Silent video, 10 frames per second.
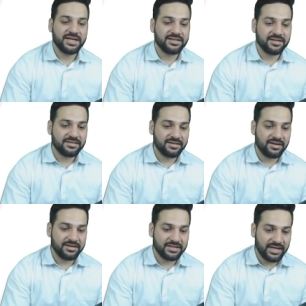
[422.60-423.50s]
It, it's
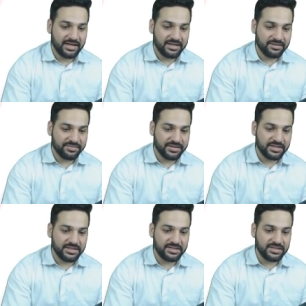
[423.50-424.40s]
not that
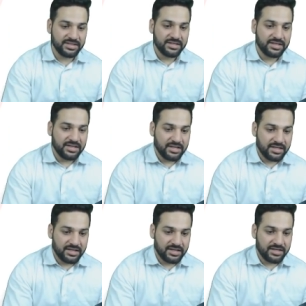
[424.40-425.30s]
difficult.
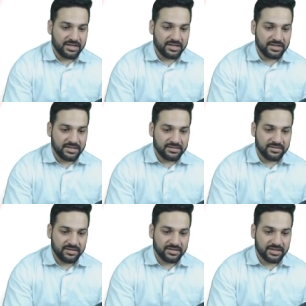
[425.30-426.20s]
Uh, it's
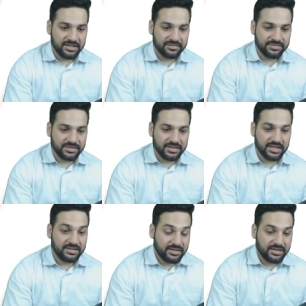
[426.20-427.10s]
not that difficult.
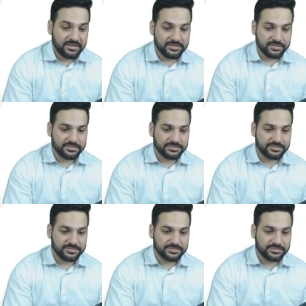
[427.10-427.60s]
I think so.